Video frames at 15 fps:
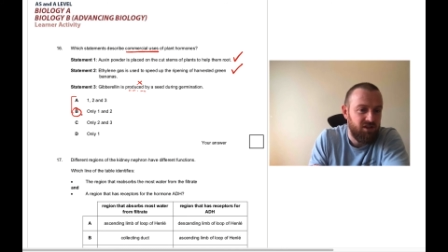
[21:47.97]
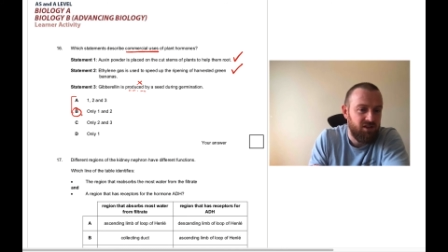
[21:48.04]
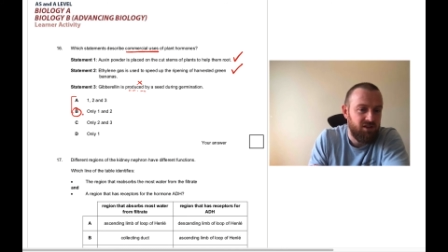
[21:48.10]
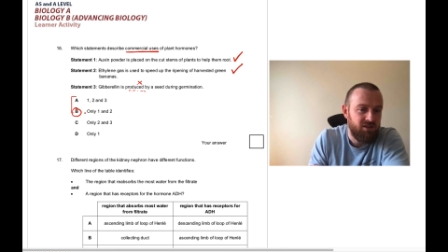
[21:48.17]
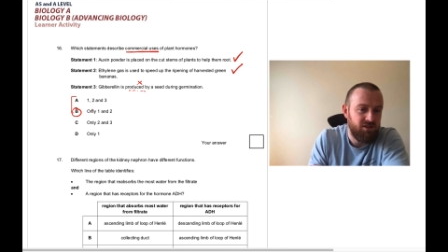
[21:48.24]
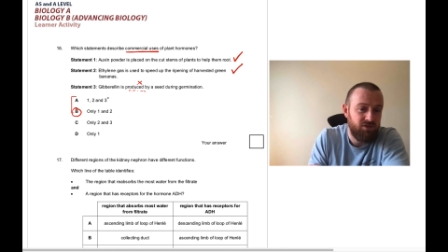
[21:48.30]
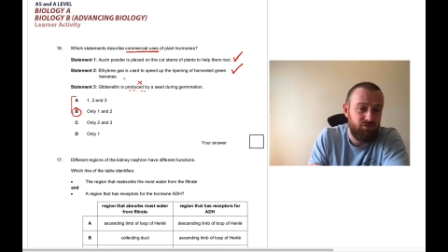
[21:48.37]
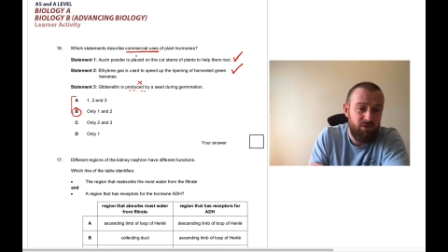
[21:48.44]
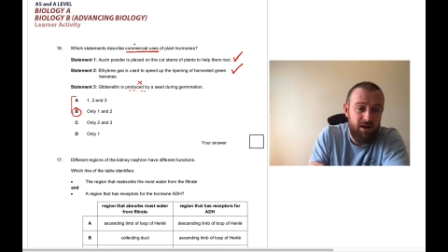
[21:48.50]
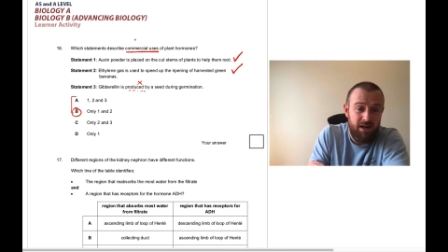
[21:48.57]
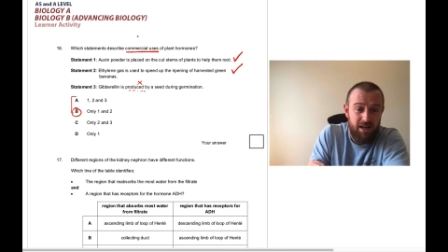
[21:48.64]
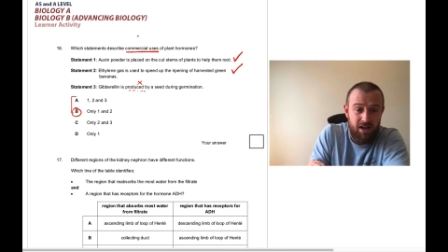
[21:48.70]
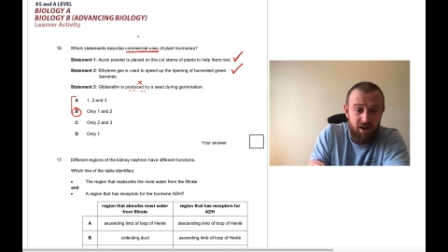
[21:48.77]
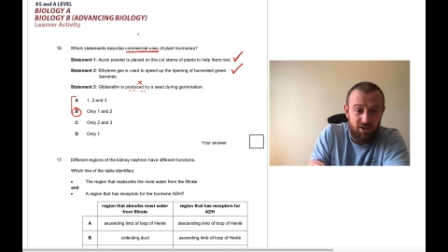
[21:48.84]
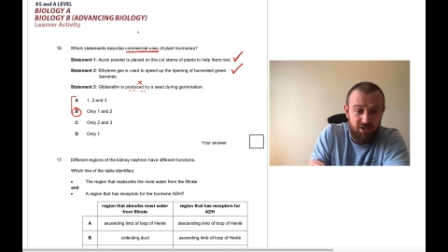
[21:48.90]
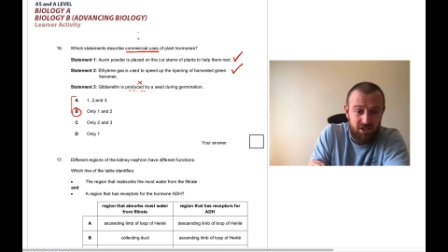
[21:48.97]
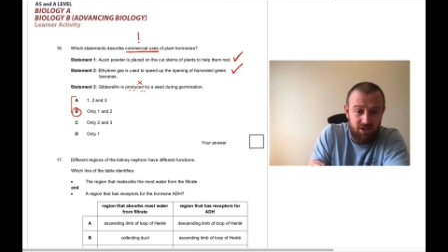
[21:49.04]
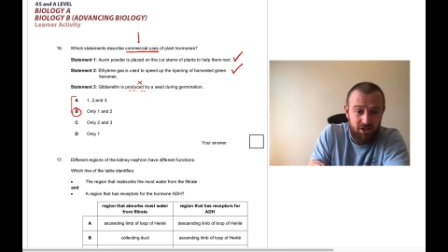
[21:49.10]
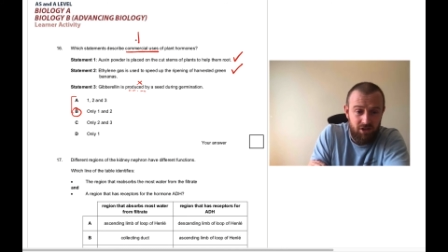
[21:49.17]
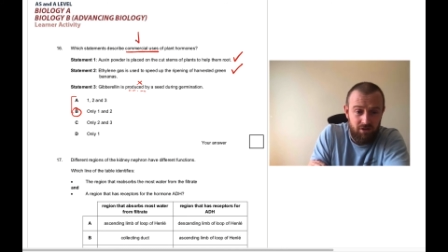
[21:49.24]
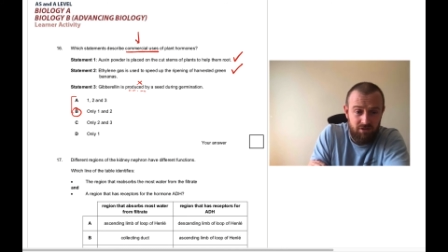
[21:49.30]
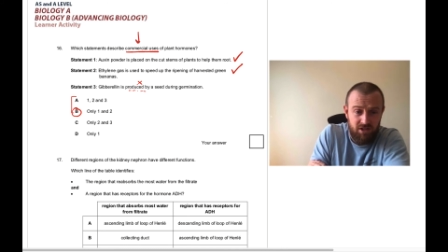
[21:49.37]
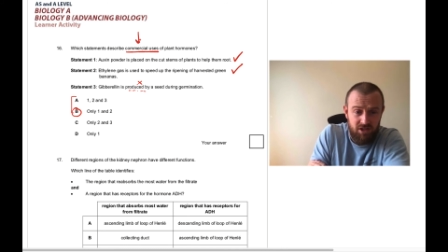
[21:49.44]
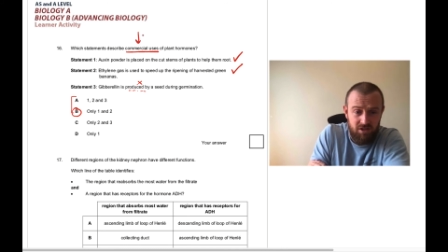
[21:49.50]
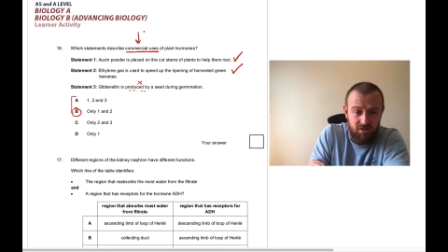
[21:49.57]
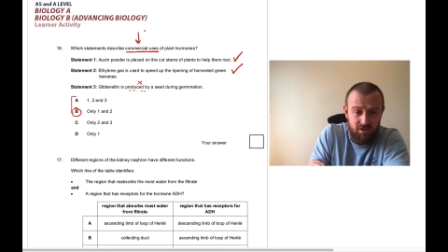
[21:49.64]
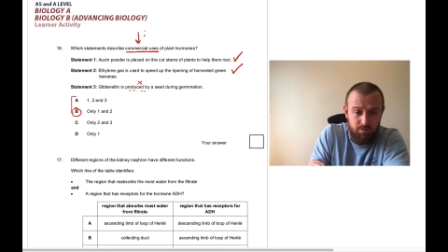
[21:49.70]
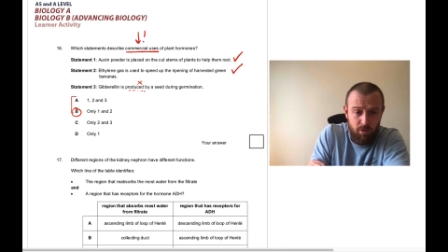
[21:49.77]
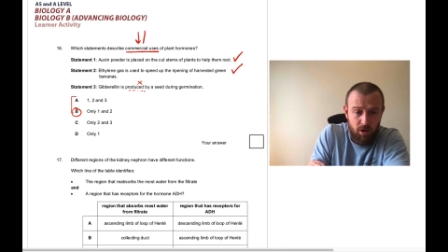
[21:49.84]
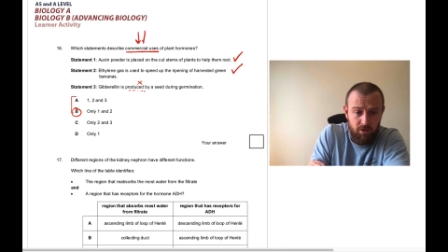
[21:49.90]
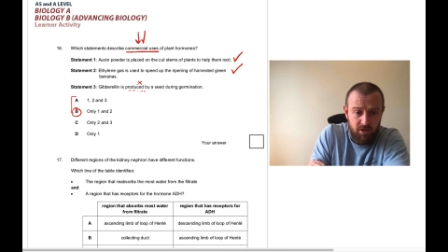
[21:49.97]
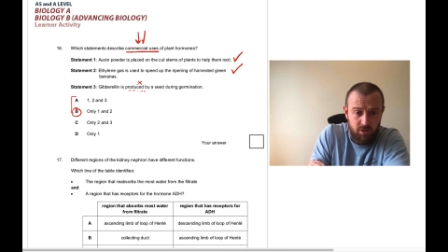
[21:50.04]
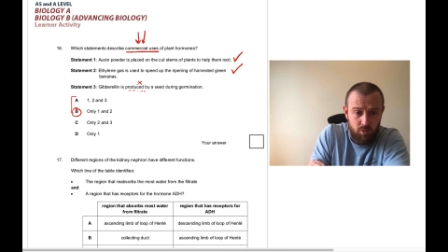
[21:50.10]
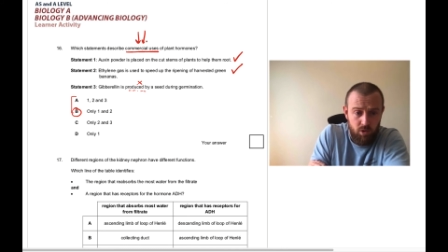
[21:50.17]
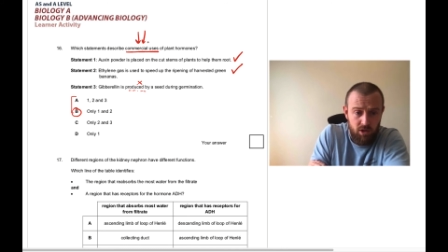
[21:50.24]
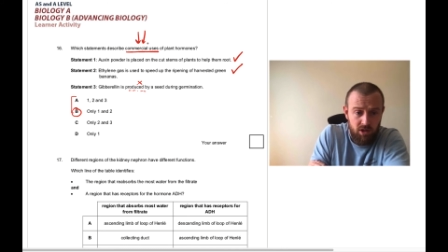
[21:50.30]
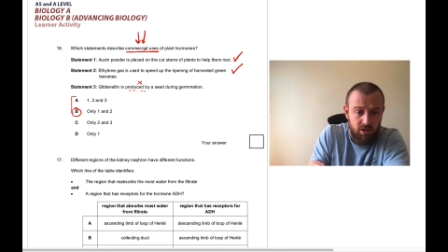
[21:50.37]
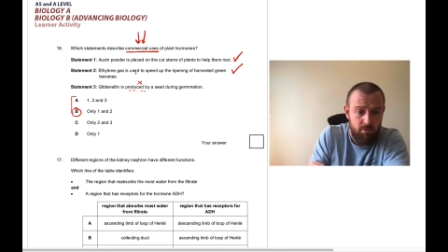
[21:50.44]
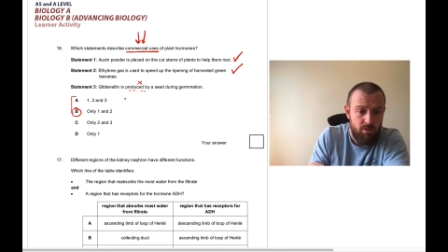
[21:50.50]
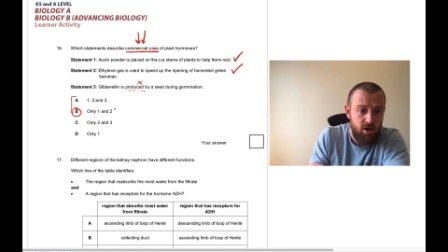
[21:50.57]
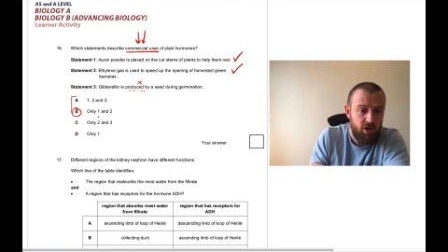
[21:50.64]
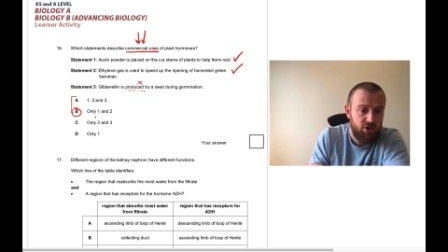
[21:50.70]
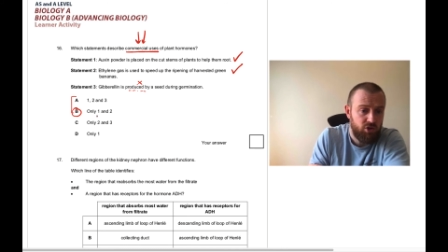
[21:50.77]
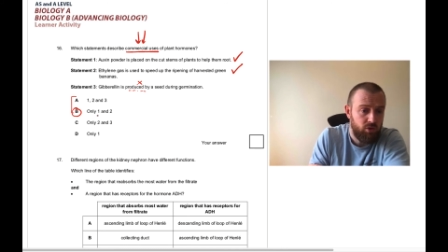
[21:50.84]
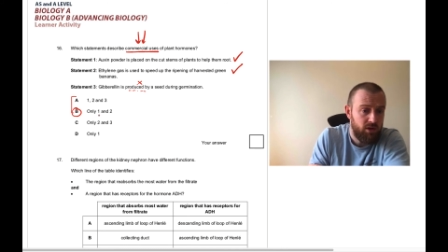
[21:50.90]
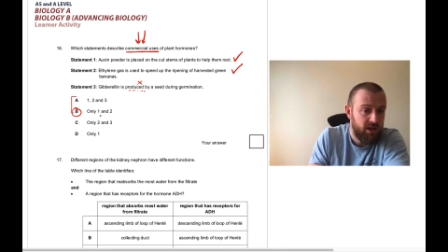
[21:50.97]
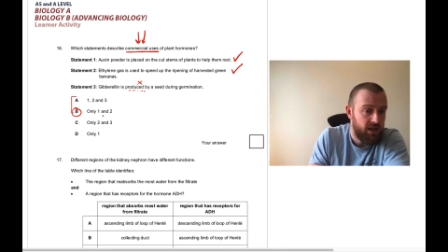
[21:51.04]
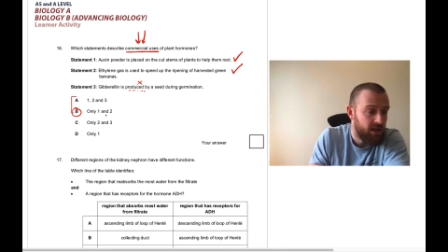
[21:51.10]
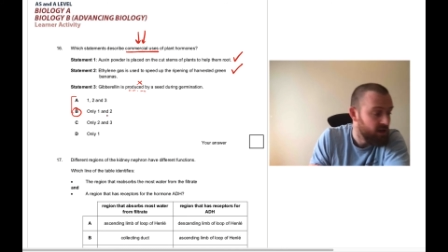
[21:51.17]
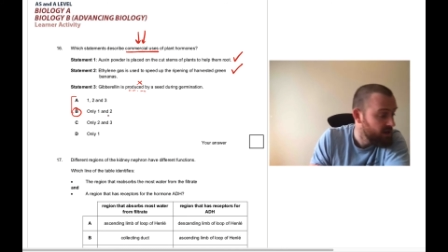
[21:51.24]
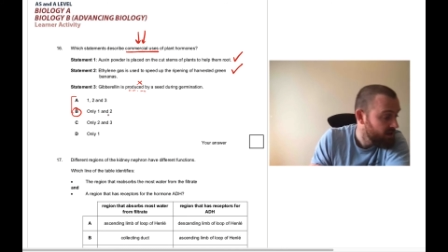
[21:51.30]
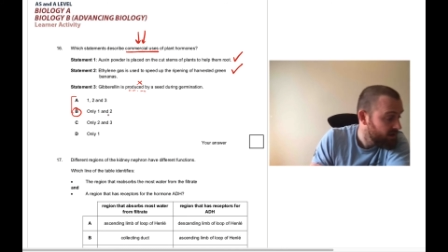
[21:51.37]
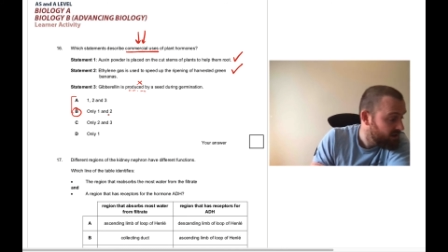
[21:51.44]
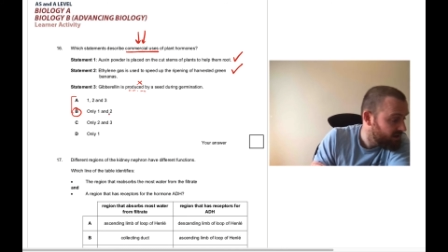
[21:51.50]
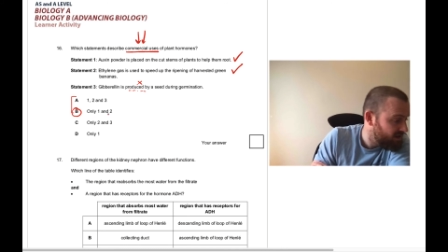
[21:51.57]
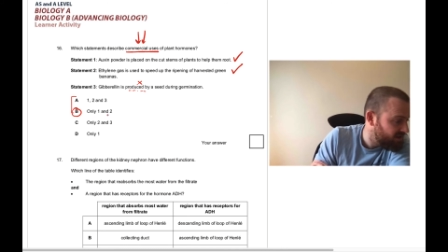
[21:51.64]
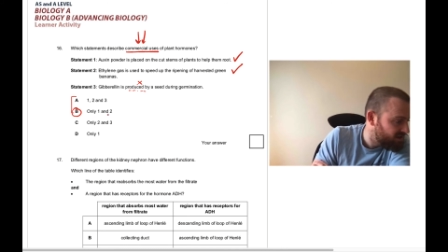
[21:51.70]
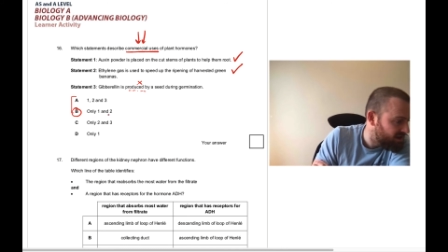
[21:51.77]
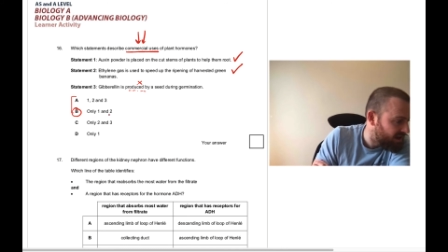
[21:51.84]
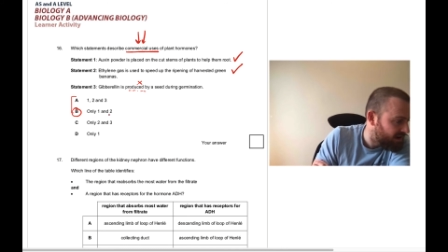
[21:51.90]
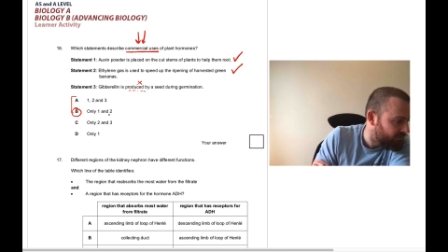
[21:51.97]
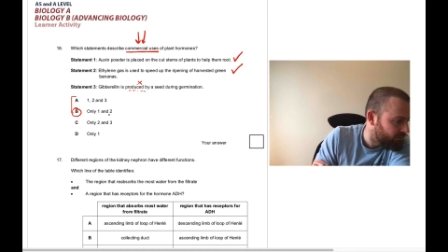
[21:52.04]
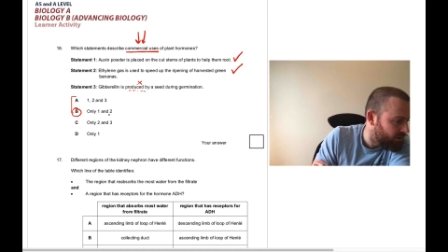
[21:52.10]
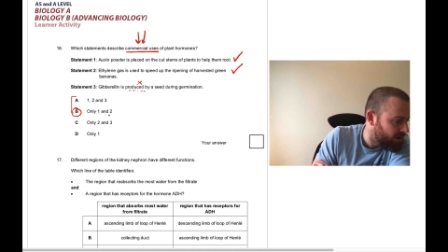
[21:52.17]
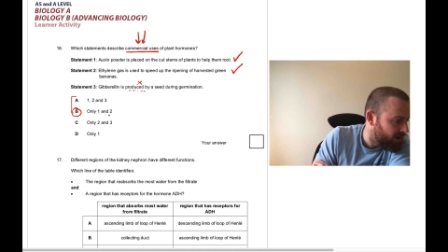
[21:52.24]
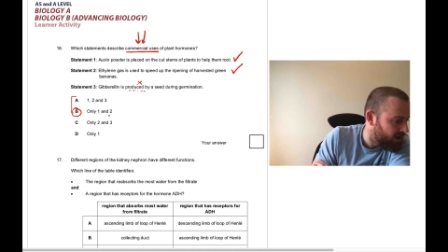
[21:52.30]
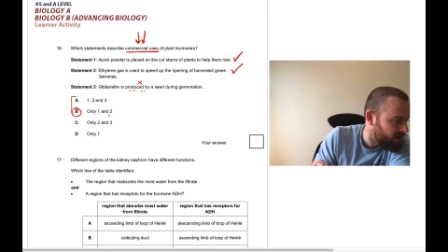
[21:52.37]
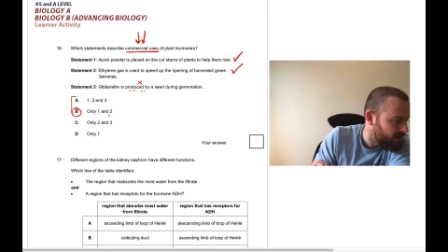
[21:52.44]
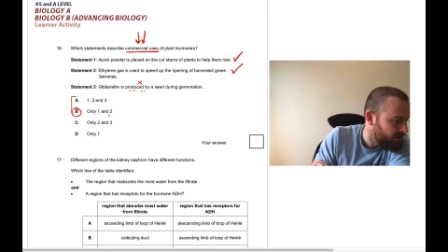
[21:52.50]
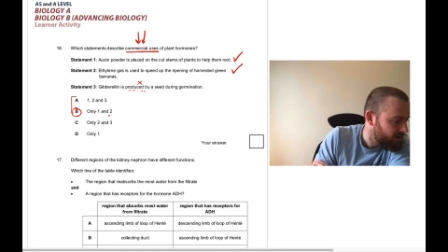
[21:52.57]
So it's really asking you, did you spot this word commercial here? Is that right?